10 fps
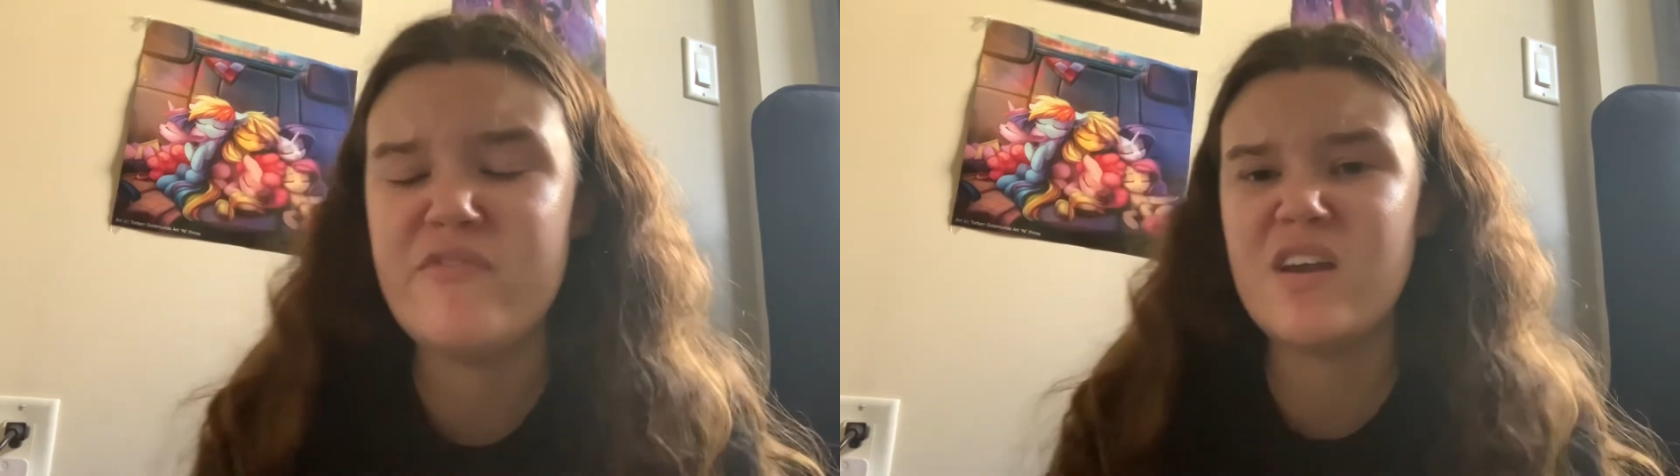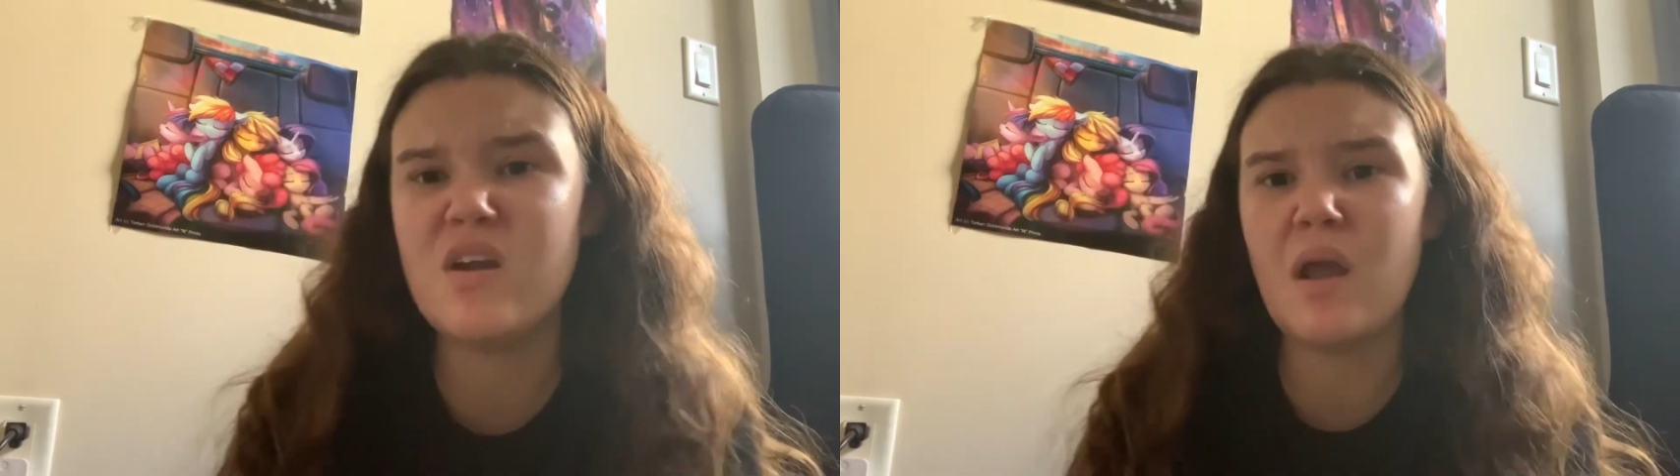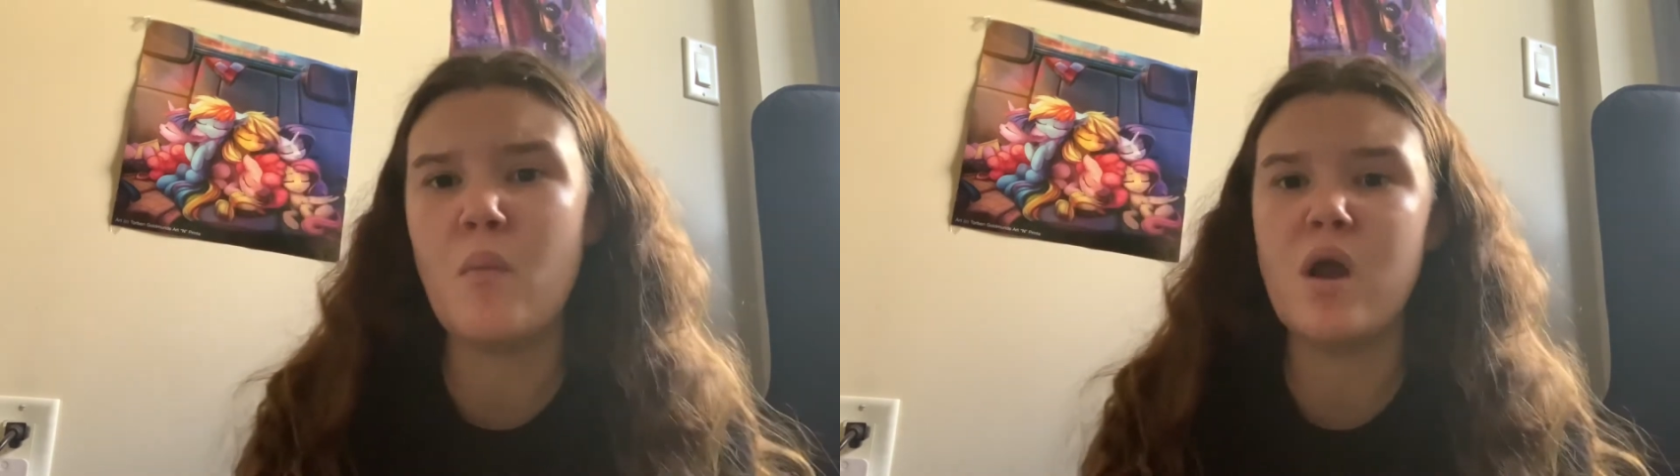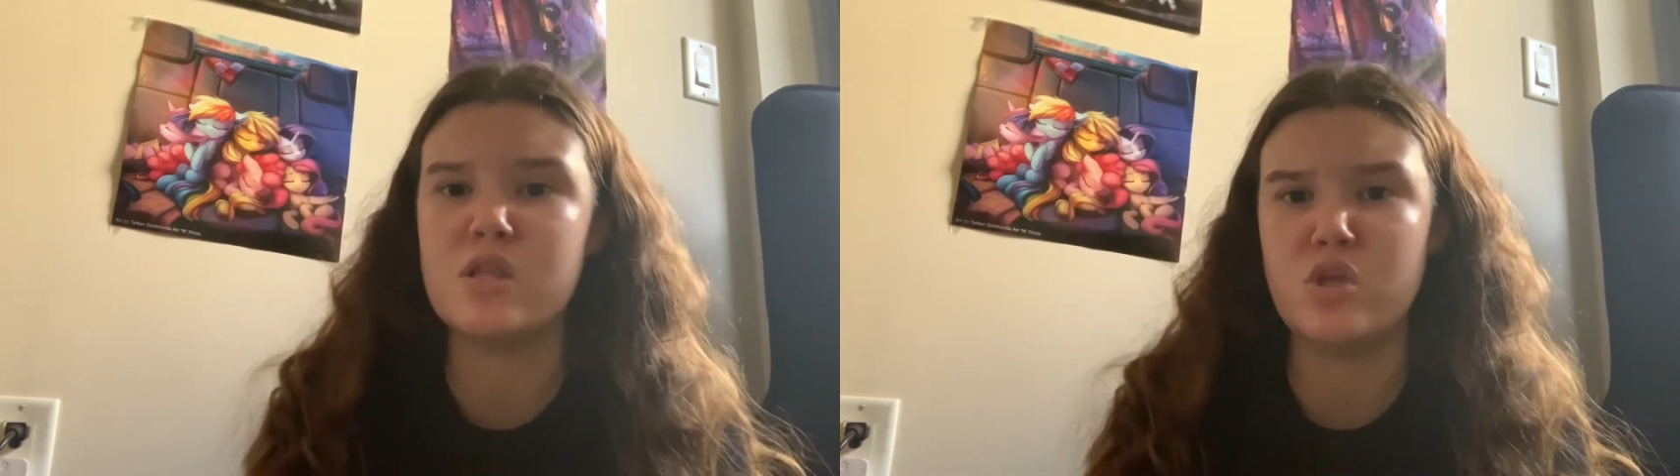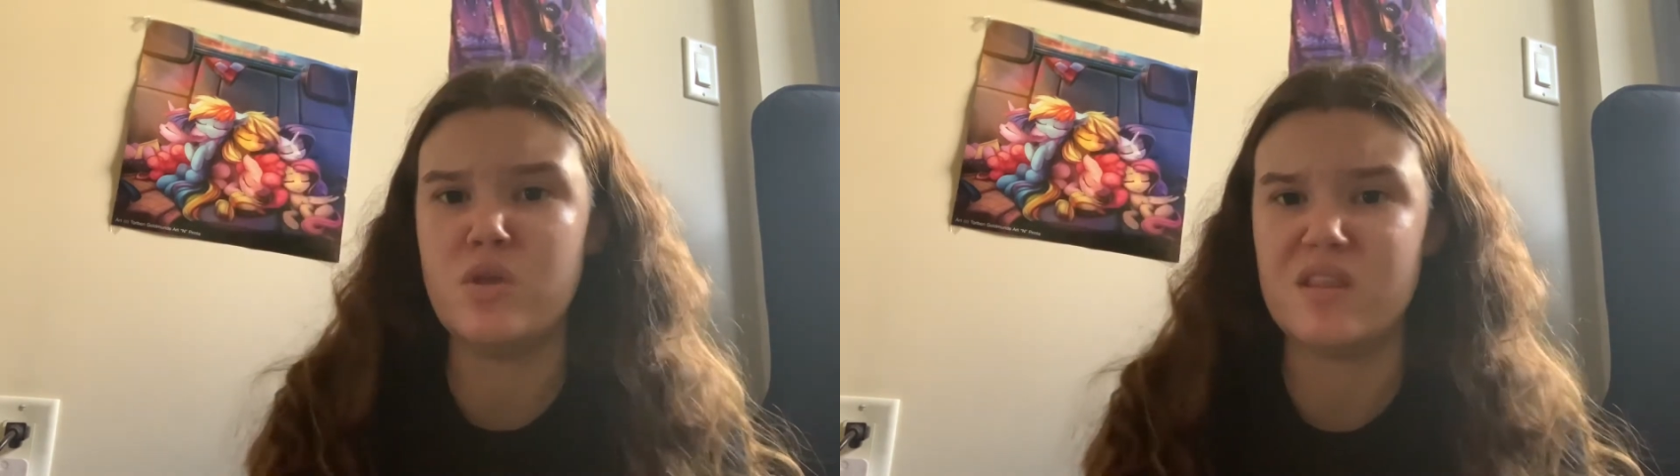figured I
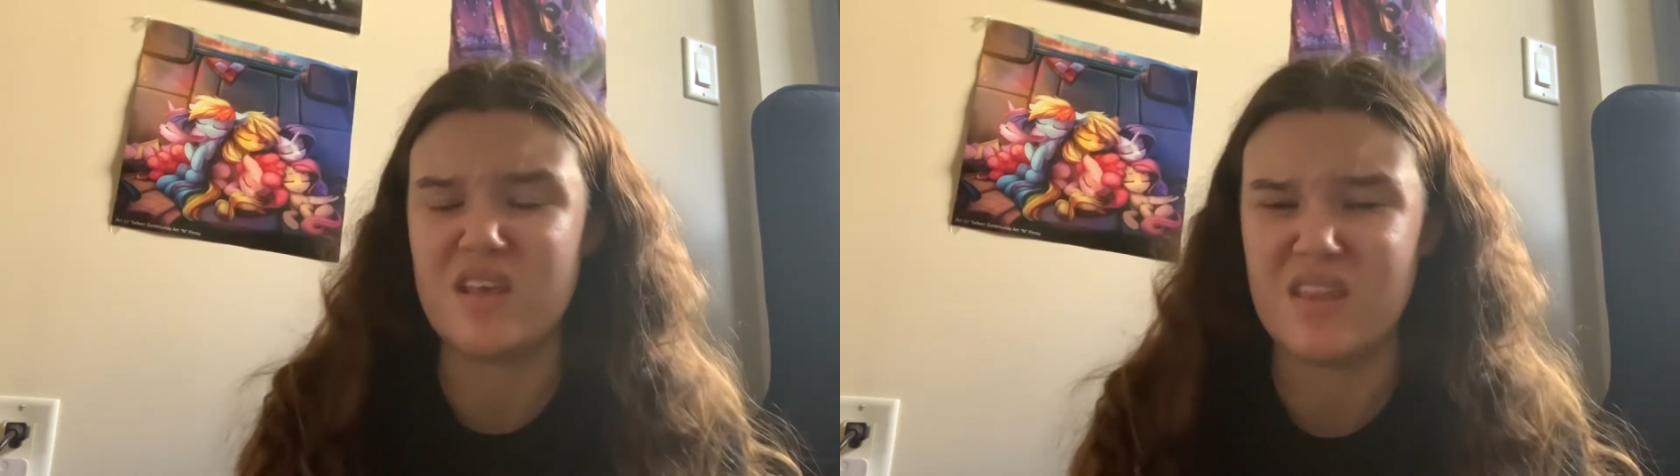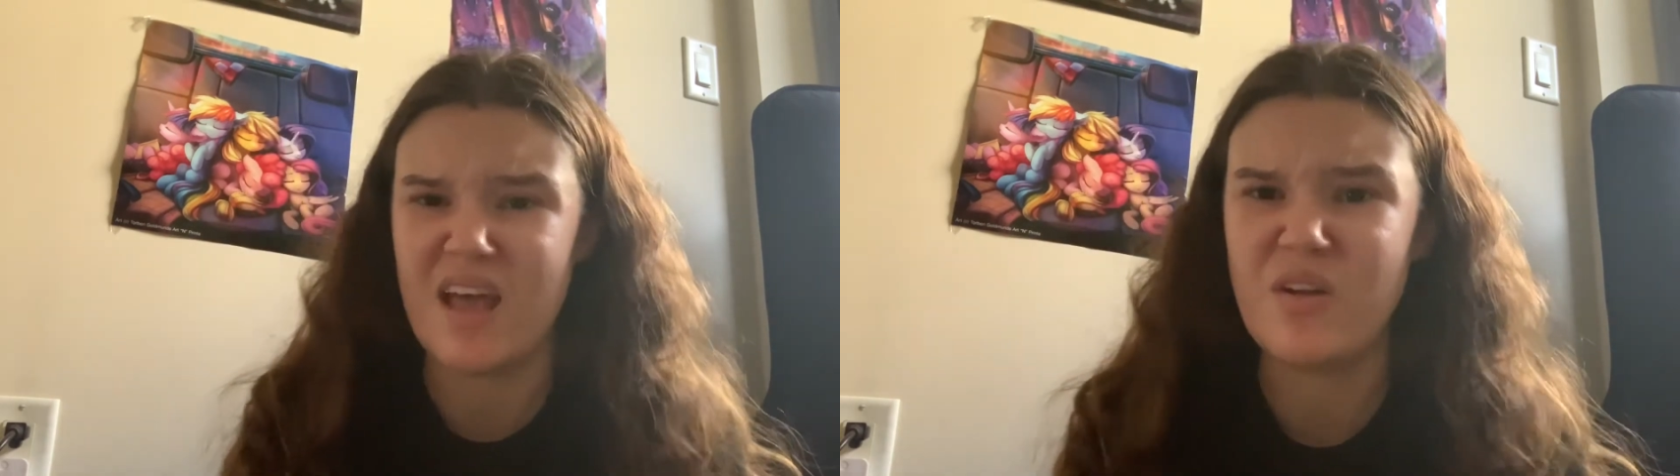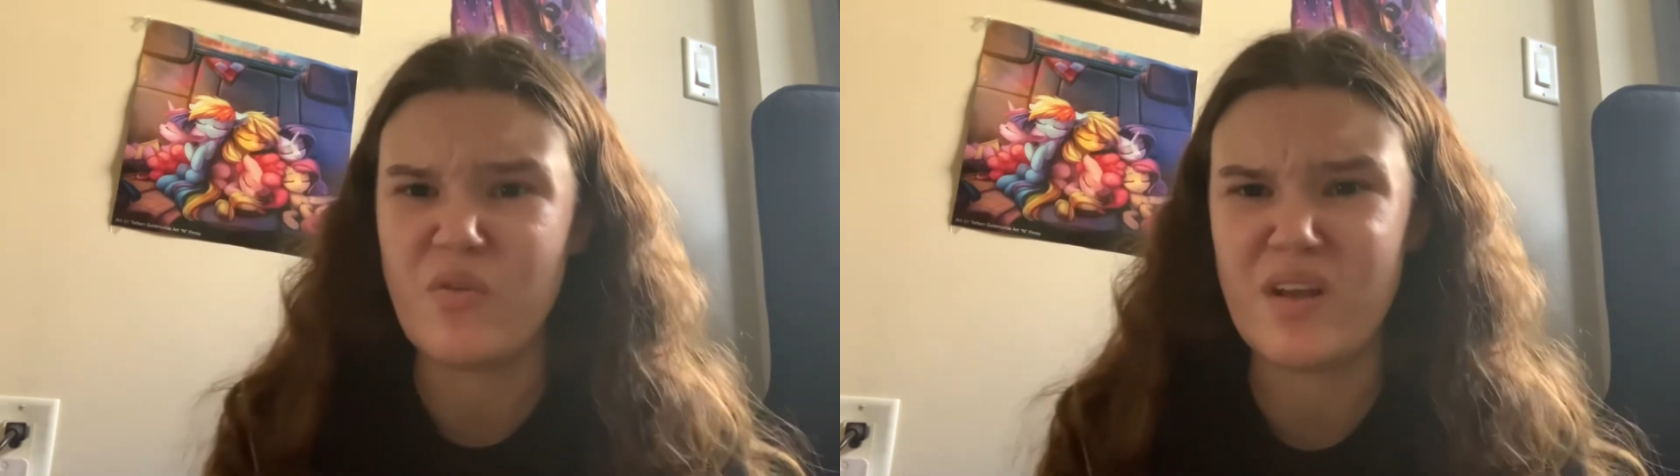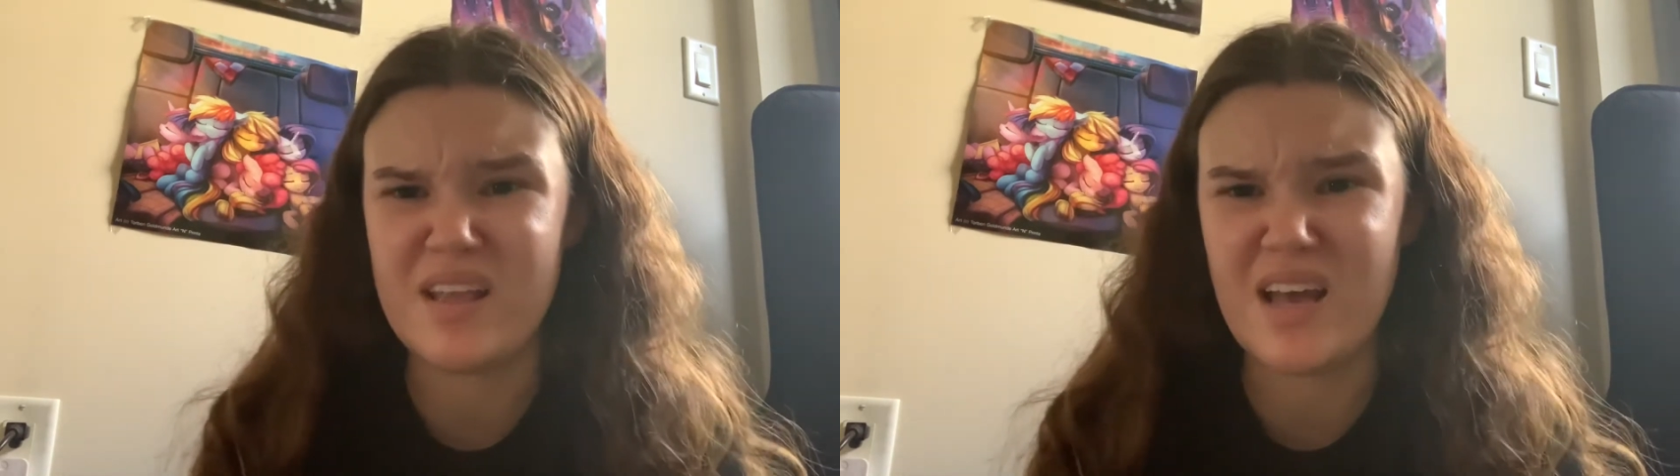wanted to do this because I don't really